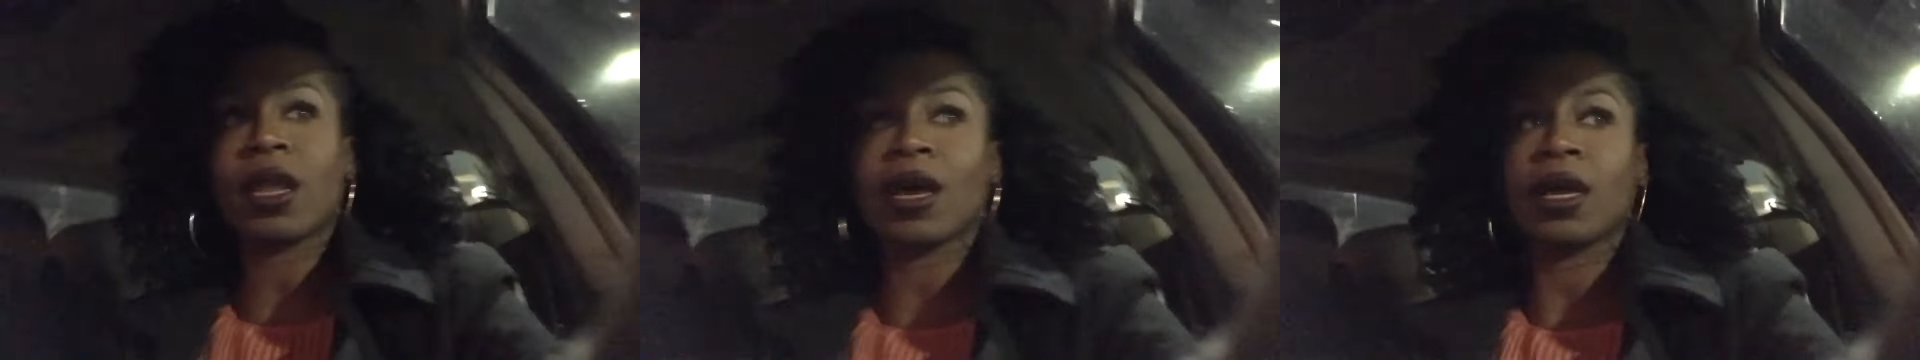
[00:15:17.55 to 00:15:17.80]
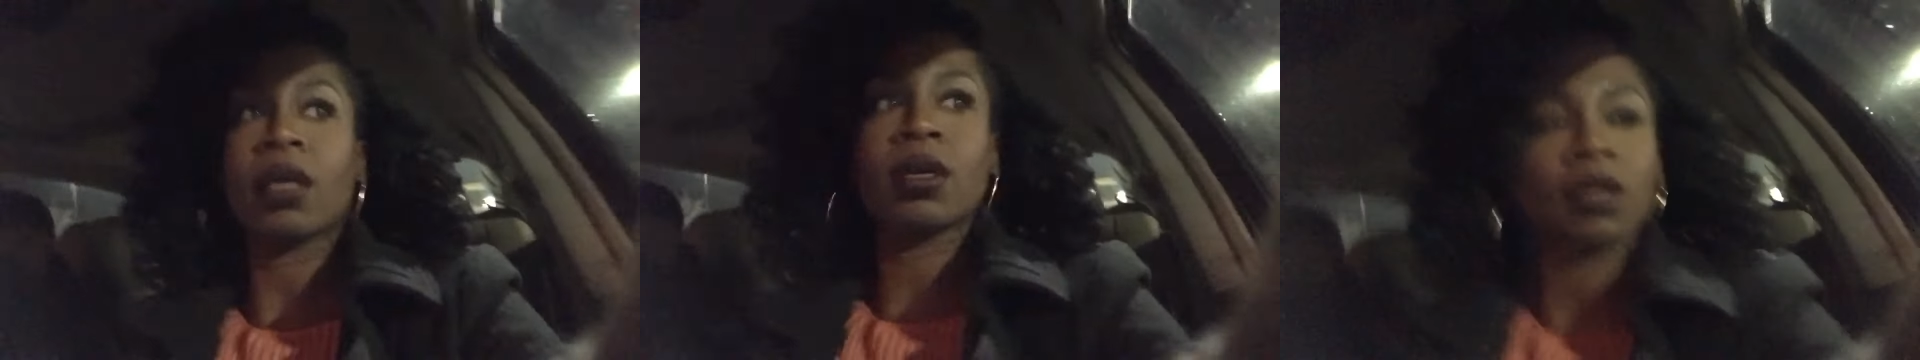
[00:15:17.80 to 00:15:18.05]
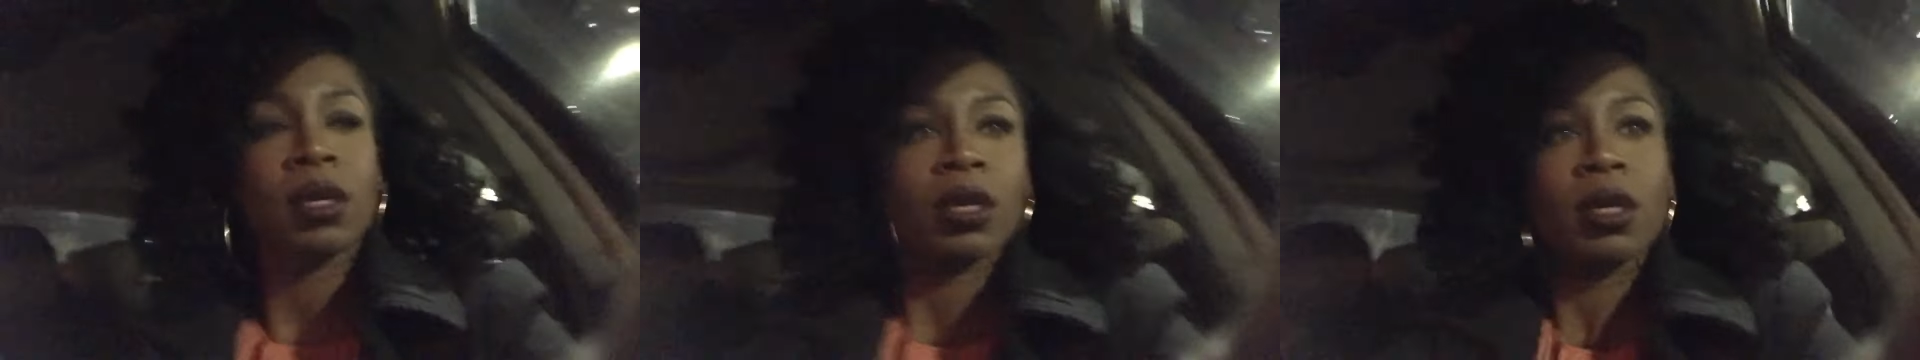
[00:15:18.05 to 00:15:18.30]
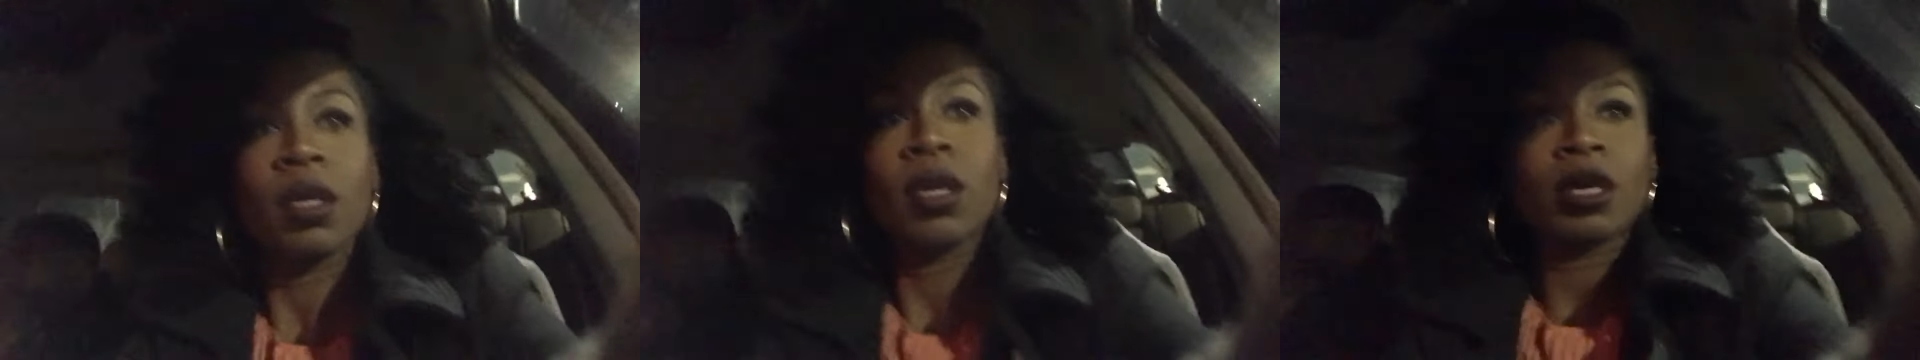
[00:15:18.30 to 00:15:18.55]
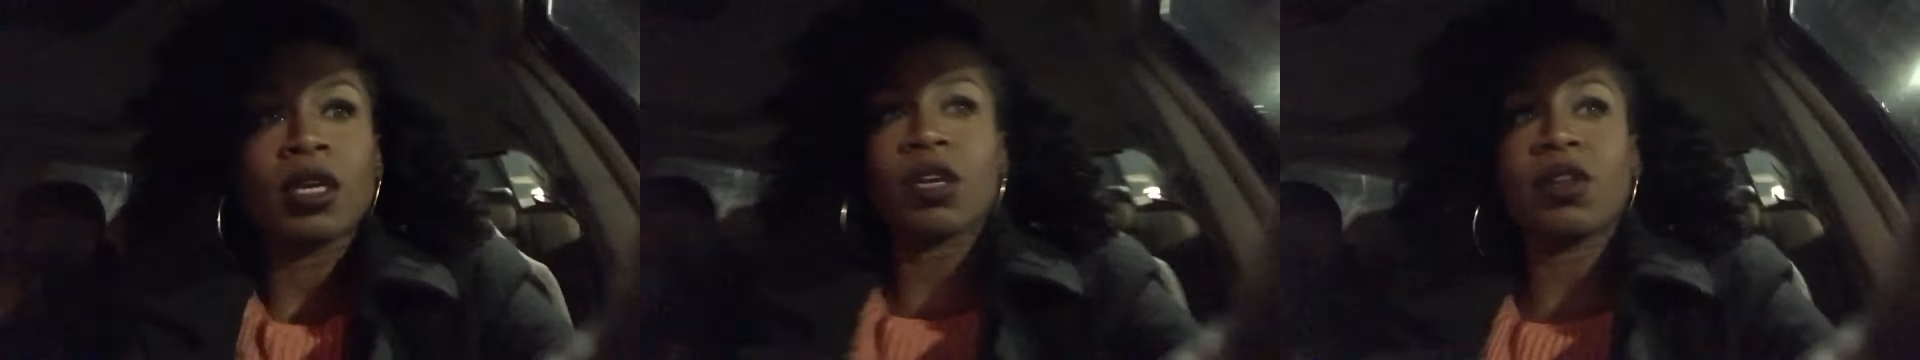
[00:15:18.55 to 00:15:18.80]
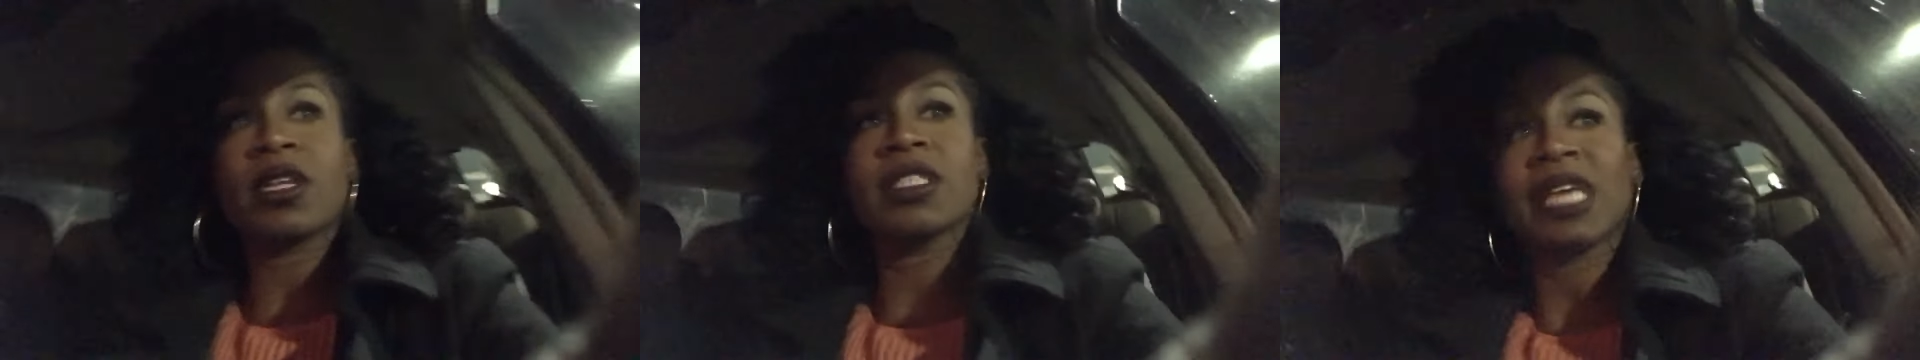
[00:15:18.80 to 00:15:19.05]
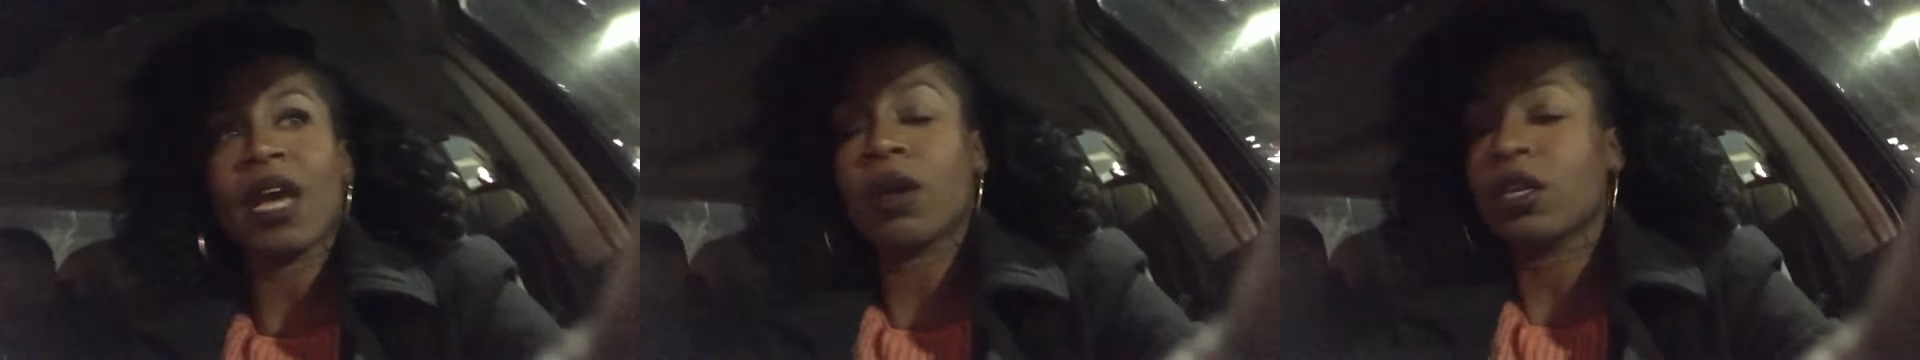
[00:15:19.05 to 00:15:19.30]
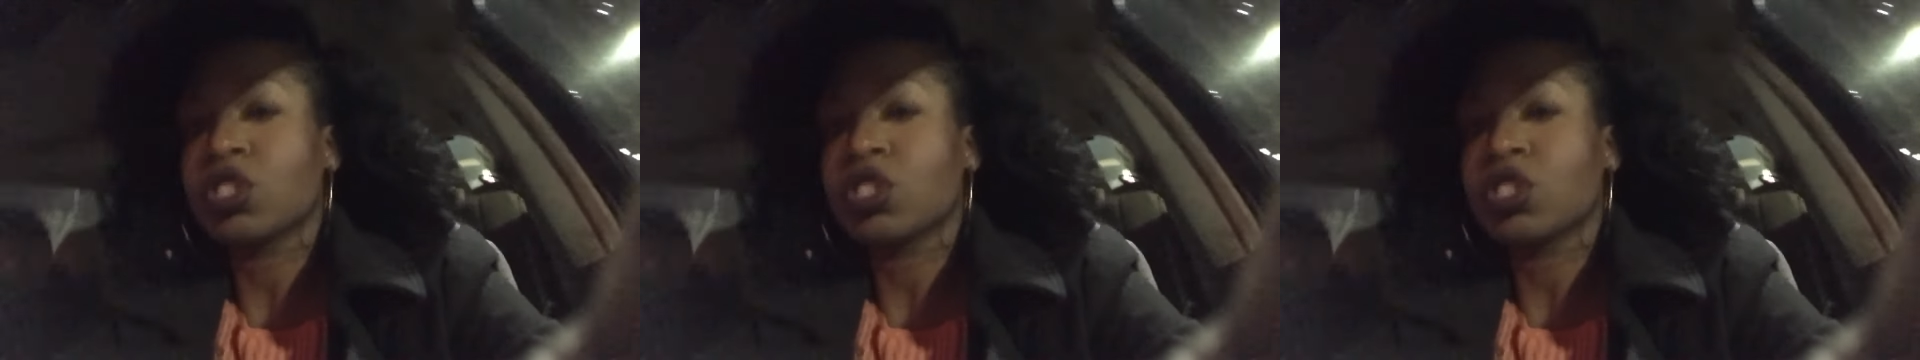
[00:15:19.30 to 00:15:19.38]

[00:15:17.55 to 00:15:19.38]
Like, you're in this count.